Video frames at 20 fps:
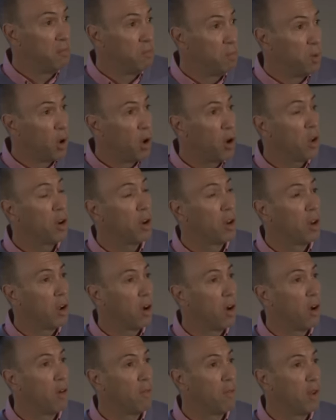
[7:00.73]
burden
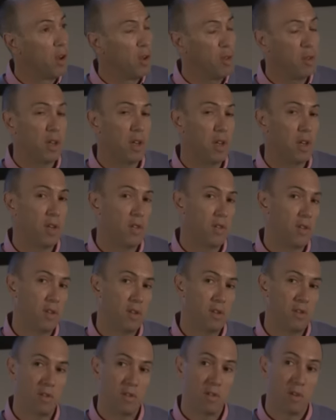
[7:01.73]
of health
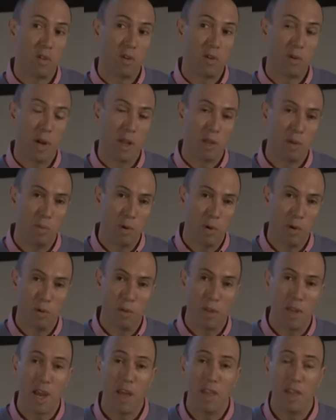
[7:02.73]
conditions throughout the
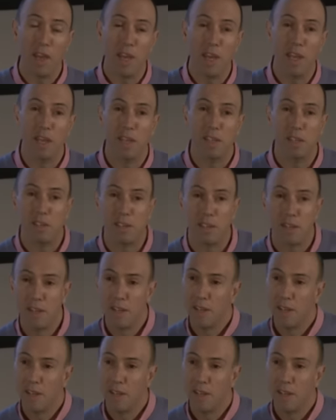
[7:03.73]
world. The other is